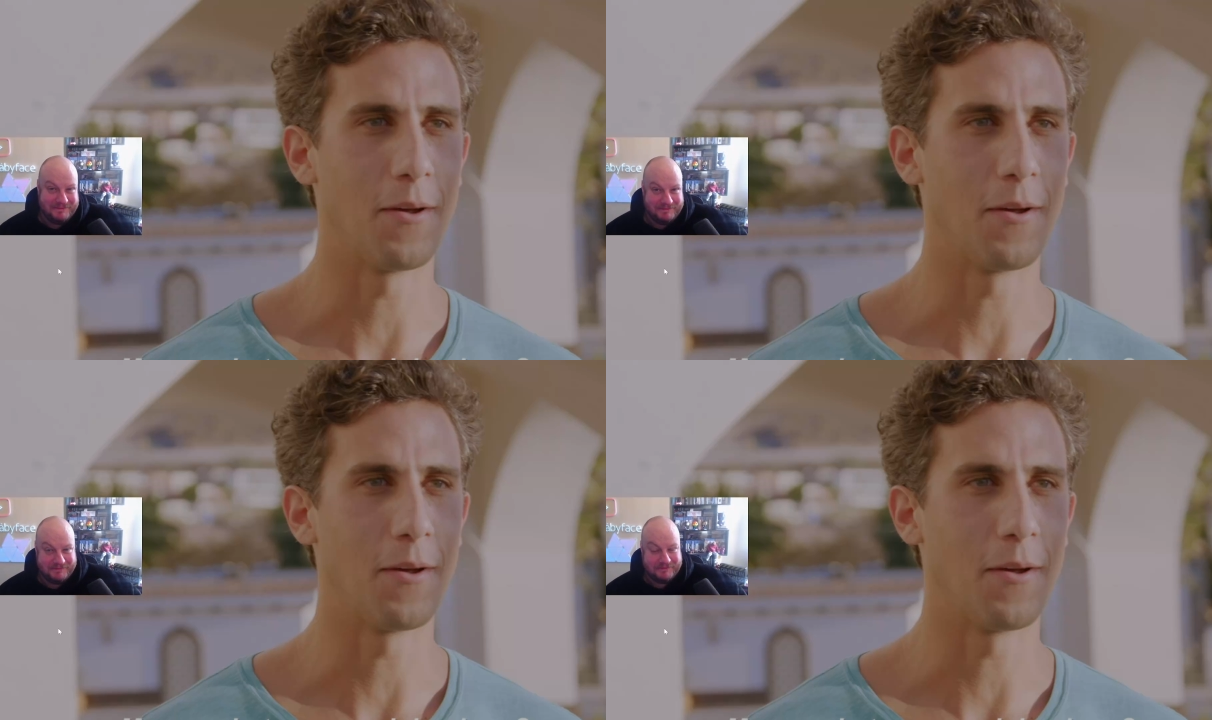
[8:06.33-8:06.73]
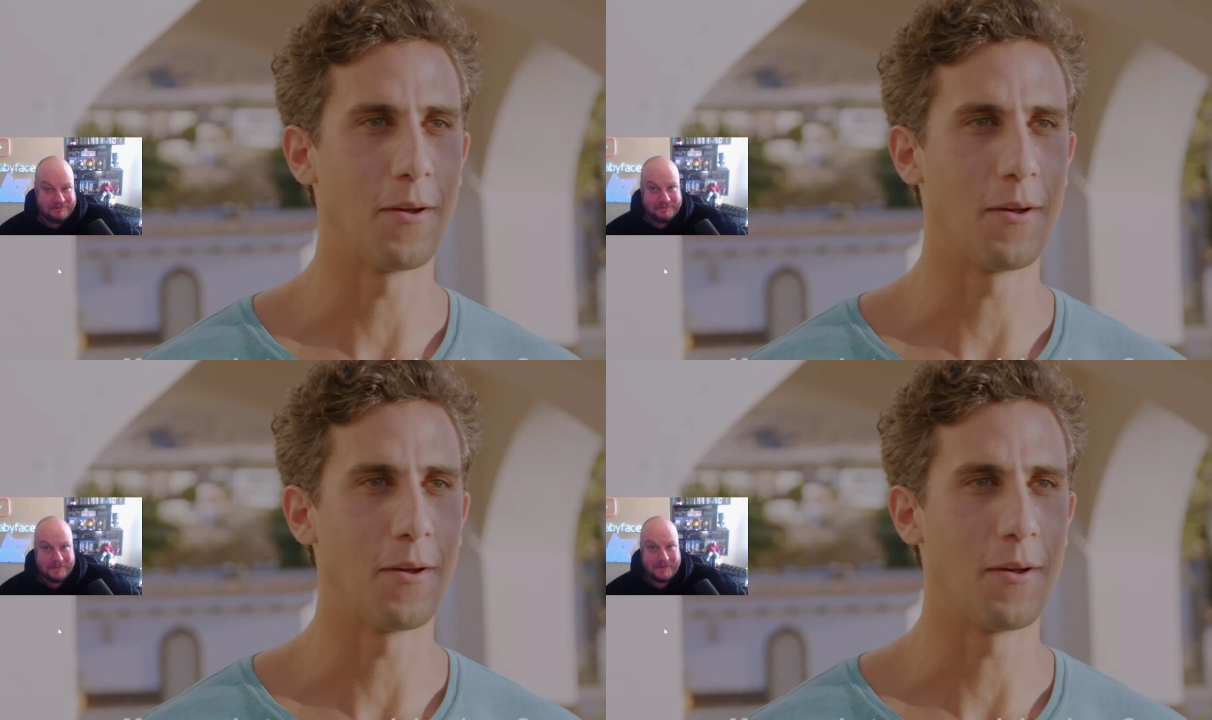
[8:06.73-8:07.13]

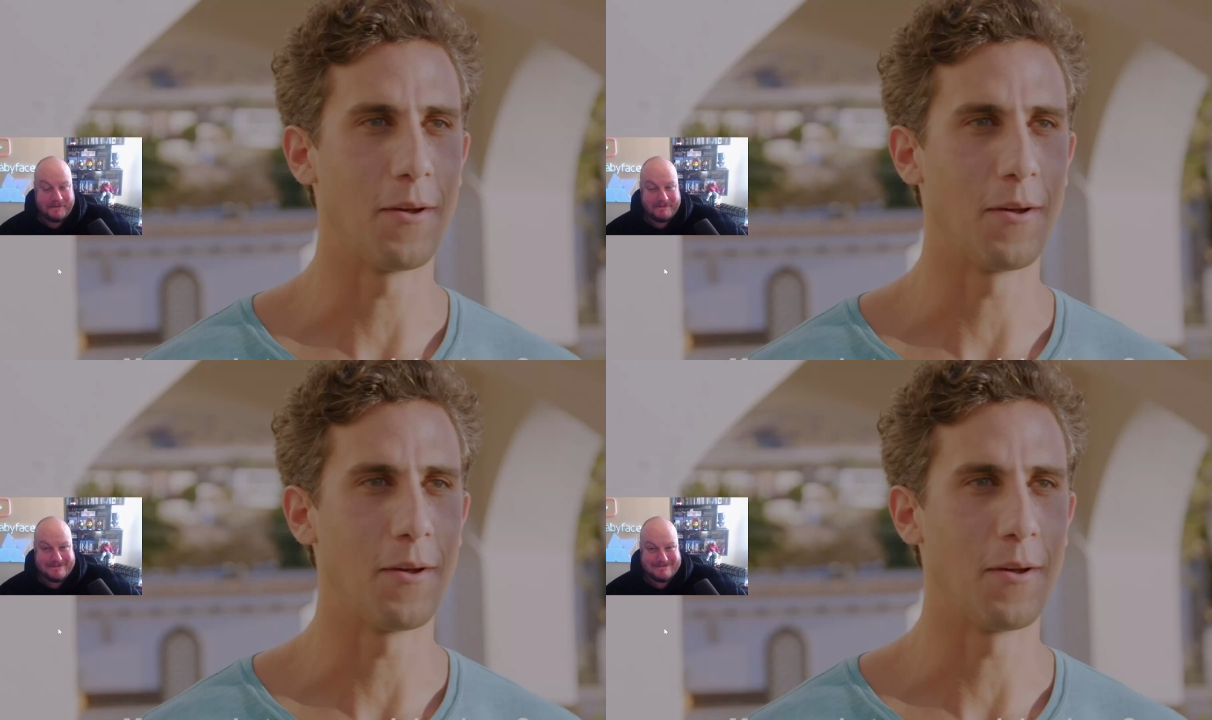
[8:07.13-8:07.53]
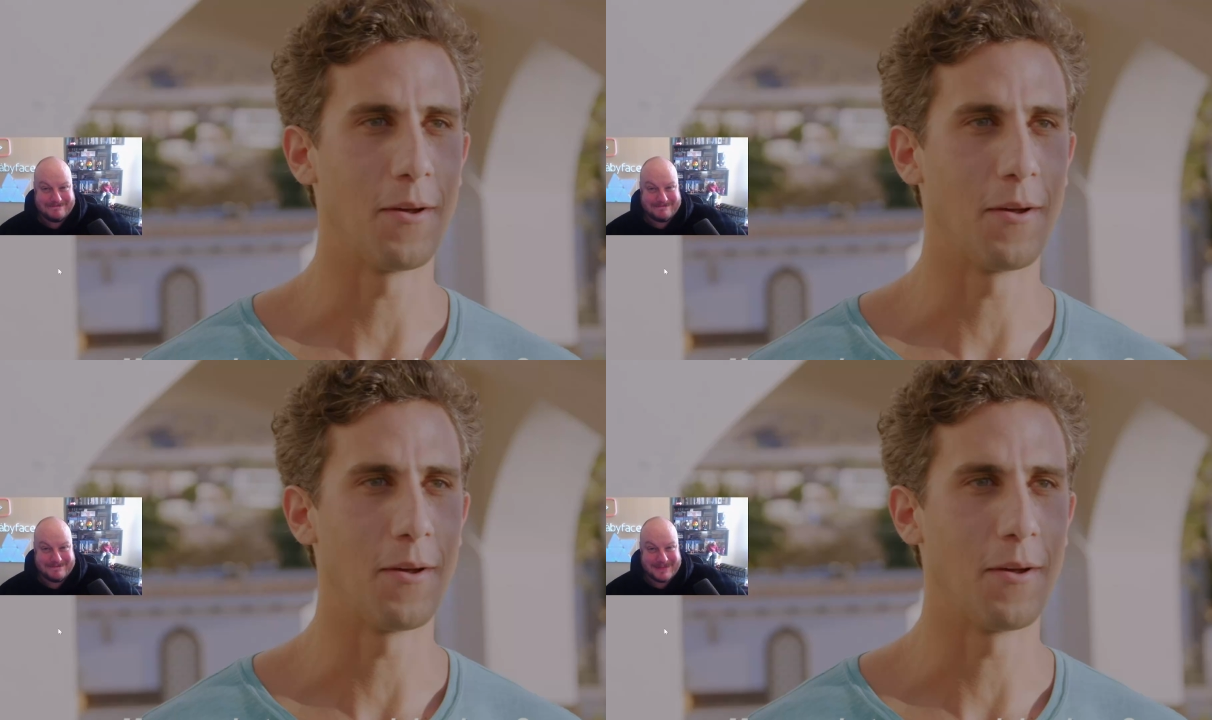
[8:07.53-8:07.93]

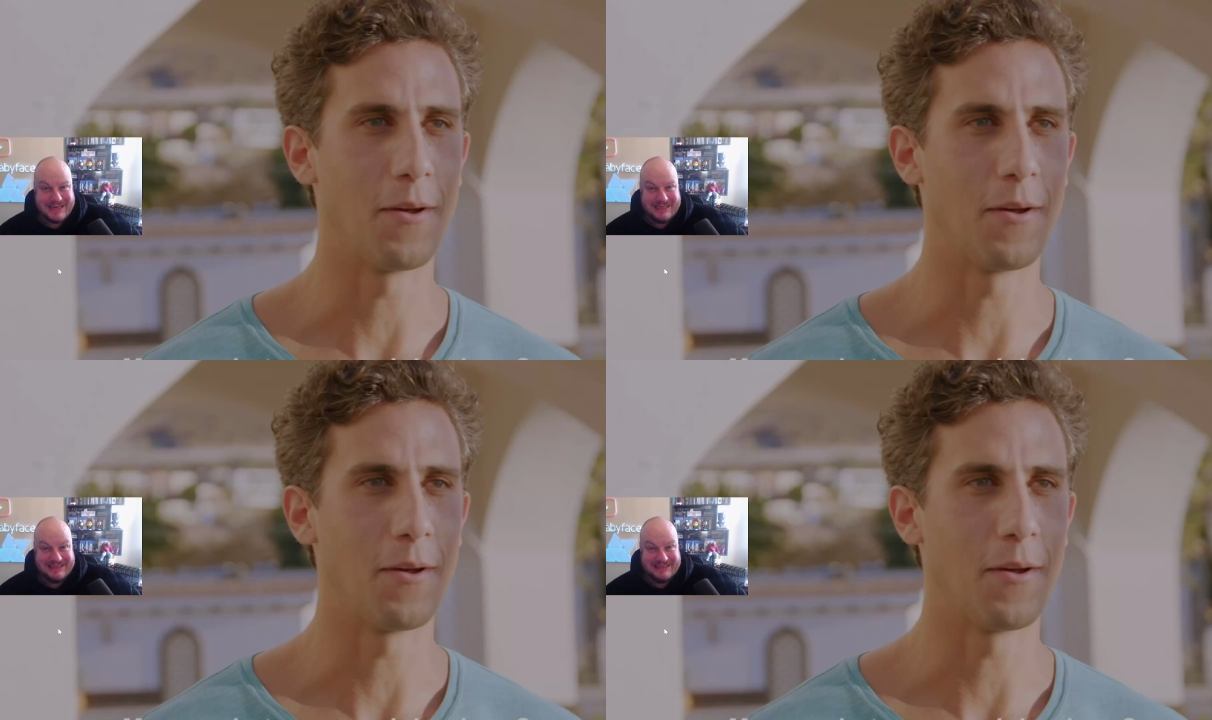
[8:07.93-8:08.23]
No one is speaking in this clip.